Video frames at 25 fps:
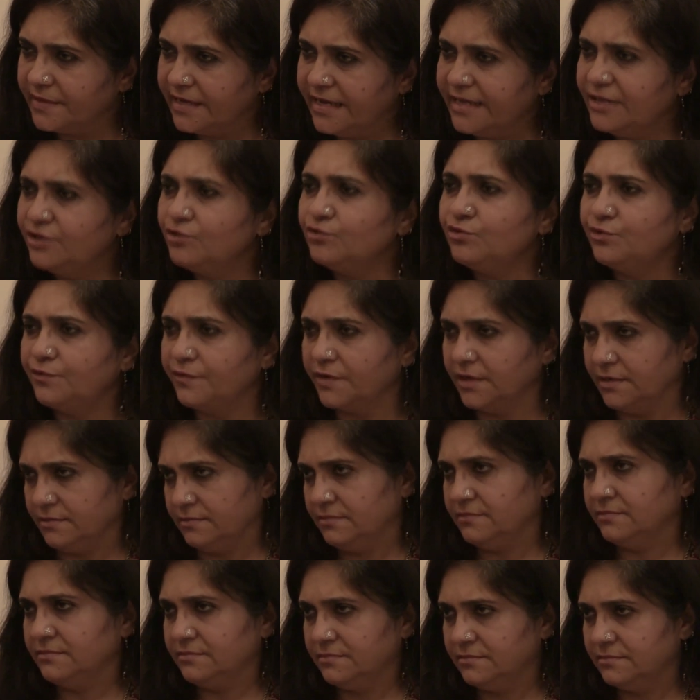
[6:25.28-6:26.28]
Hindutva
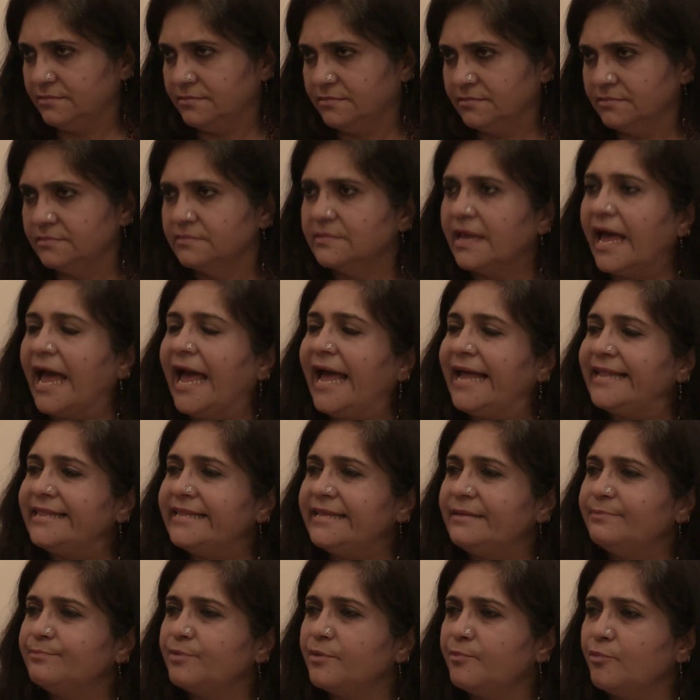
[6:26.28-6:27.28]

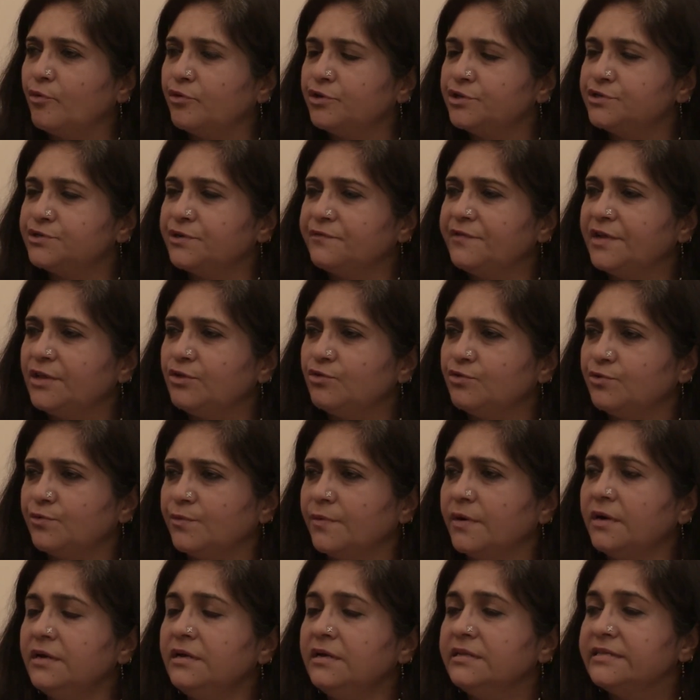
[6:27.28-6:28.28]
and the proponents of
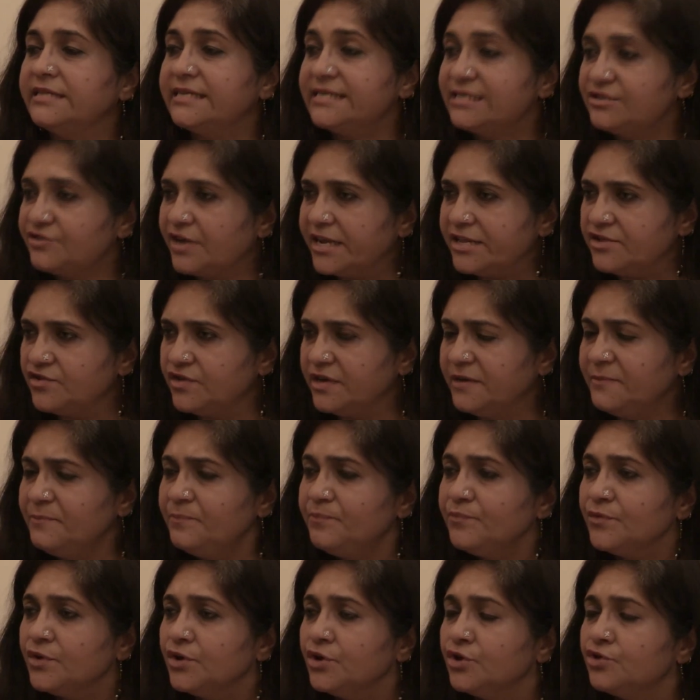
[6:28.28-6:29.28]
Hindutva, this regime,
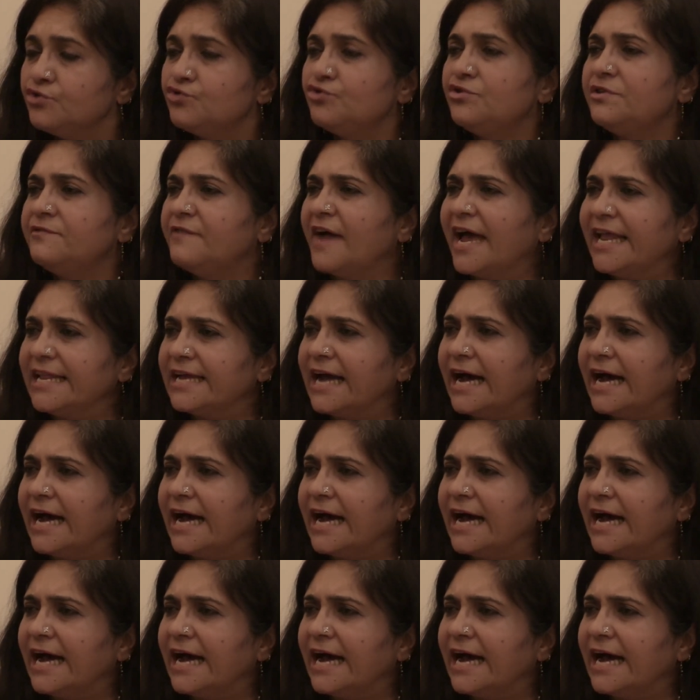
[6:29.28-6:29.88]
to revile